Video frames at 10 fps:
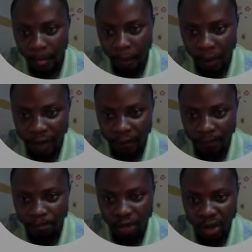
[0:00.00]
Okay,
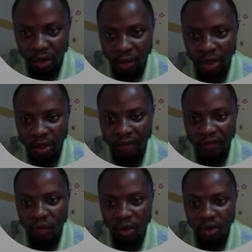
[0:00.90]
now if
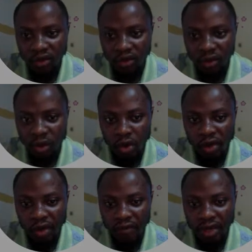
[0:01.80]
you want the whole of
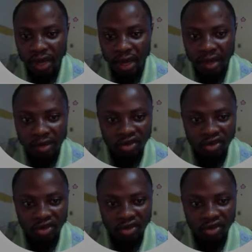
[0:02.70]
Africa,